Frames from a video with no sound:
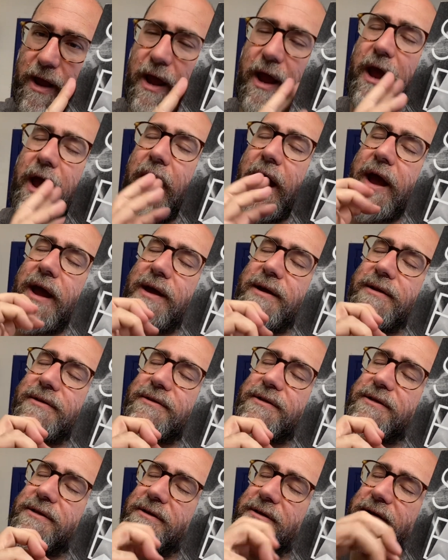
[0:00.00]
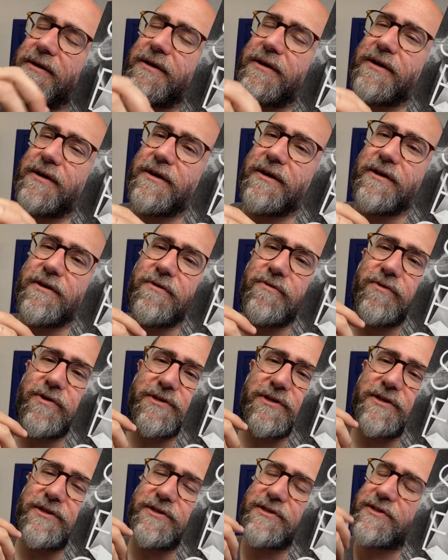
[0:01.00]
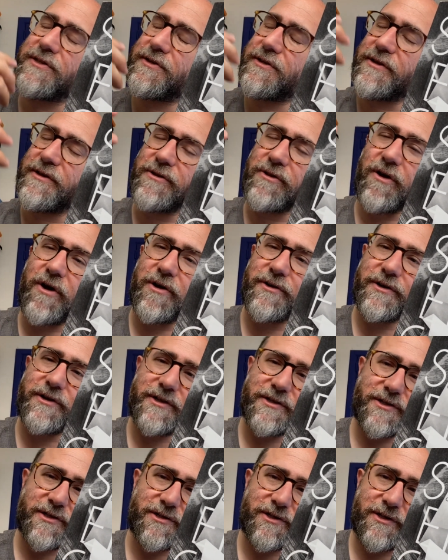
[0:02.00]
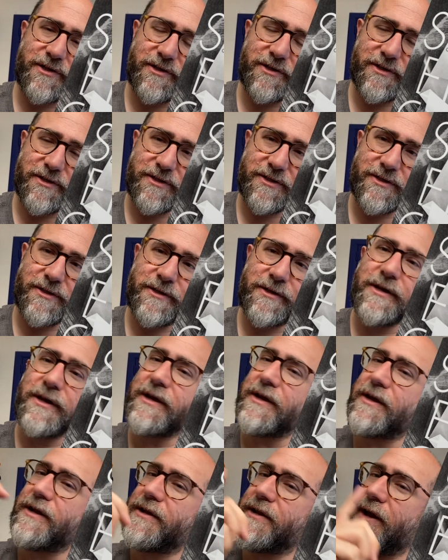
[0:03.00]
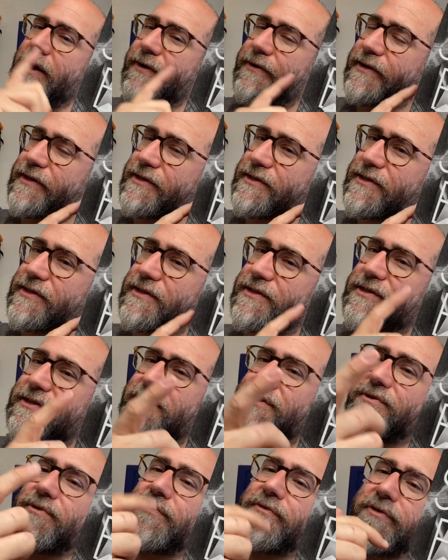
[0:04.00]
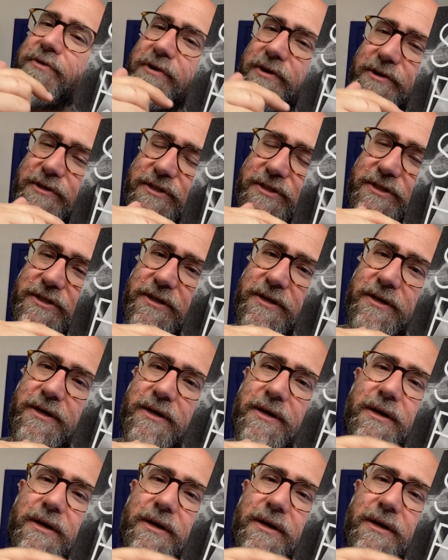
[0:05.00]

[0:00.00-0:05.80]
and he was instantly lauded as a genius. Now this is the reverse.